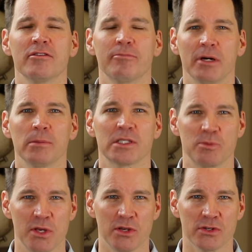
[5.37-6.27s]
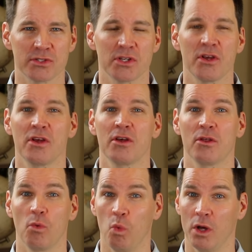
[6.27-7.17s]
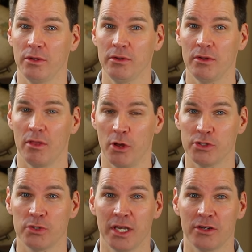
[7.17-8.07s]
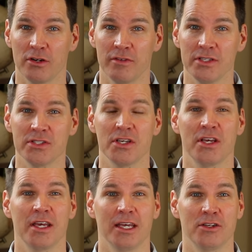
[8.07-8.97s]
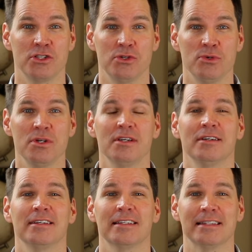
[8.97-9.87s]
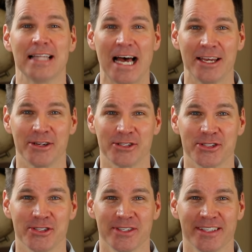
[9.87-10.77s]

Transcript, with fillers: of public speakers. One, those who get nervous, and two, liars.